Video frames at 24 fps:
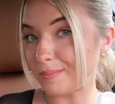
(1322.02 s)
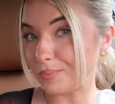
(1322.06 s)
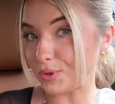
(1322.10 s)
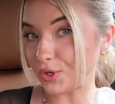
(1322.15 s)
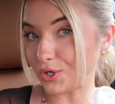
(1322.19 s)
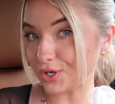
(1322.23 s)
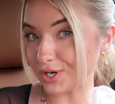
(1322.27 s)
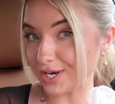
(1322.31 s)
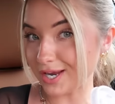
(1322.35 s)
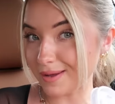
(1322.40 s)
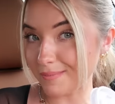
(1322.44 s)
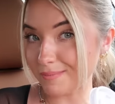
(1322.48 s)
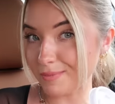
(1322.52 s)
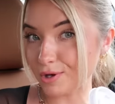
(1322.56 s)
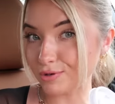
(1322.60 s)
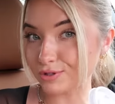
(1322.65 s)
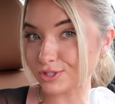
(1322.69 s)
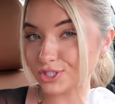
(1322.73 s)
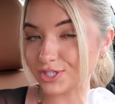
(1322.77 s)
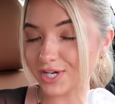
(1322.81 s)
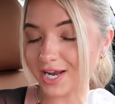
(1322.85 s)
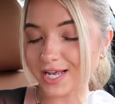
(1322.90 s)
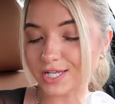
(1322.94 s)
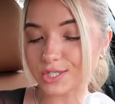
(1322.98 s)
pudding
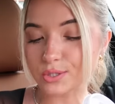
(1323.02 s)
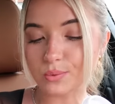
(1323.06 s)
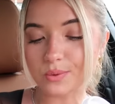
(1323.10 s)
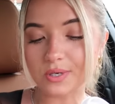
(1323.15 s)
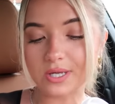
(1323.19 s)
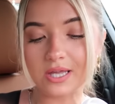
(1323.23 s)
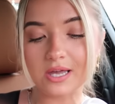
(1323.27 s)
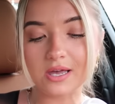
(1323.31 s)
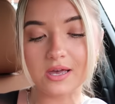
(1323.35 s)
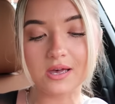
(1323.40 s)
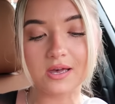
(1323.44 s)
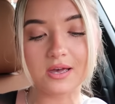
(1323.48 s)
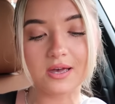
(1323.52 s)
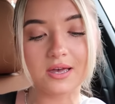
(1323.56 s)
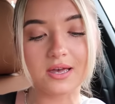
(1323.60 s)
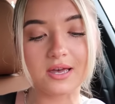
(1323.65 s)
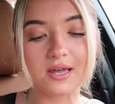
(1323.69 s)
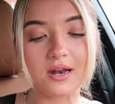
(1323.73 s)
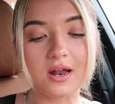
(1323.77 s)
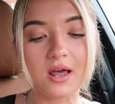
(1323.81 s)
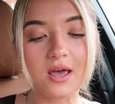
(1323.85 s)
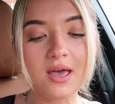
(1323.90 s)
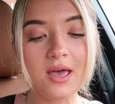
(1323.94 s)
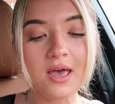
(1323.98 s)
milkshake's really
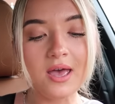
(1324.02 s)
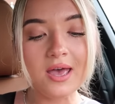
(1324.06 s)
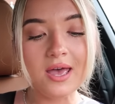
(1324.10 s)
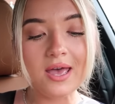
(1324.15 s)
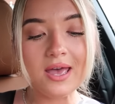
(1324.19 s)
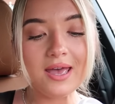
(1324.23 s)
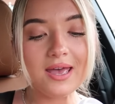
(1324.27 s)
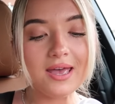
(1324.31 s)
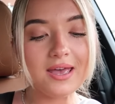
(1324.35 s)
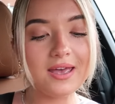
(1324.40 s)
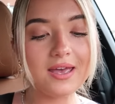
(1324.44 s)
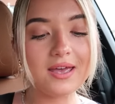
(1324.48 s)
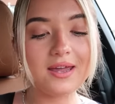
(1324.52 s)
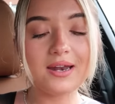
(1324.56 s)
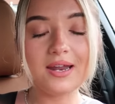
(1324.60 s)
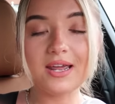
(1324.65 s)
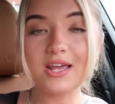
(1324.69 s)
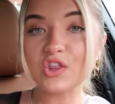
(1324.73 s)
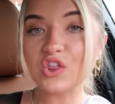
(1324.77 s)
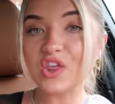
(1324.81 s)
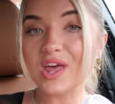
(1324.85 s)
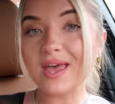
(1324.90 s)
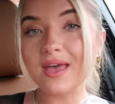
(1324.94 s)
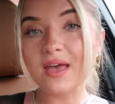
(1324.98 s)
good.
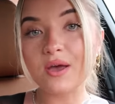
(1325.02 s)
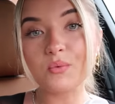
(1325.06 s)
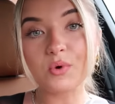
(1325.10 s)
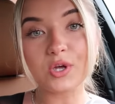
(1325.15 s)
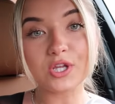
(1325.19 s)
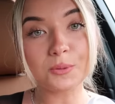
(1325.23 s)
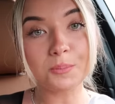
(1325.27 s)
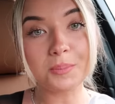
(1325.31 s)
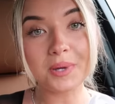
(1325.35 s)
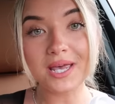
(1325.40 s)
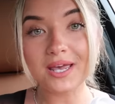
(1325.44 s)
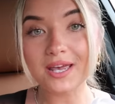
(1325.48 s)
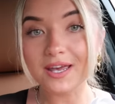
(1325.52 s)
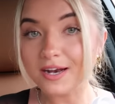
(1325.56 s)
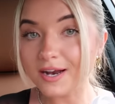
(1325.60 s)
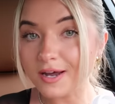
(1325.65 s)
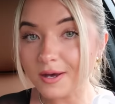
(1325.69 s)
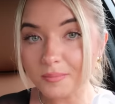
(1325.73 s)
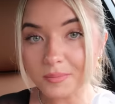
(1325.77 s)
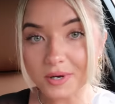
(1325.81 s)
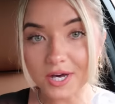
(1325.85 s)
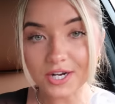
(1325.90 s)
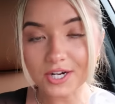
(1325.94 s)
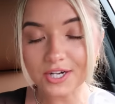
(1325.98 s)
Anything with
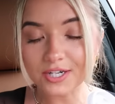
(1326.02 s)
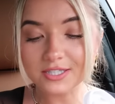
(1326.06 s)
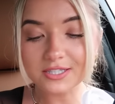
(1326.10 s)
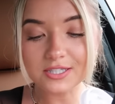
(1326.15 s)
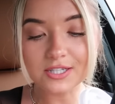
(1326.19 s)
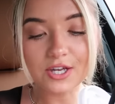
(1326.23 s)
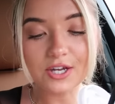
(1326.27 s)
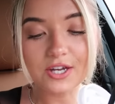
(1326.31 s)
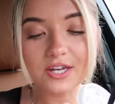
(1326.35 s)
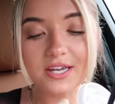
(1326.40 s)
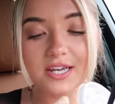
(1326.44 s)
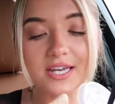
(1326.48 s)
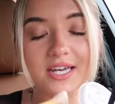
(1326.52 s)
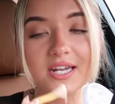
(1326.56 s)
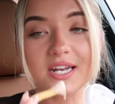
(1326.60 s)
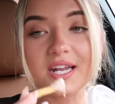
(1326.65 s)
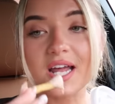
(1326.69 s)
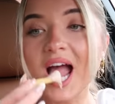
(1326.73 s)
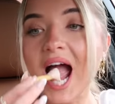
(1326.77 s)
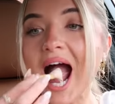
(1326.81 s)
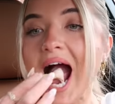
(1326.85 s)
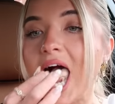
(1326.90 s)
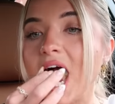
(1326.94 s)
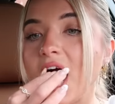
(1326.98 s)
peanut butter is
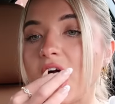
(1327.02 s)
good.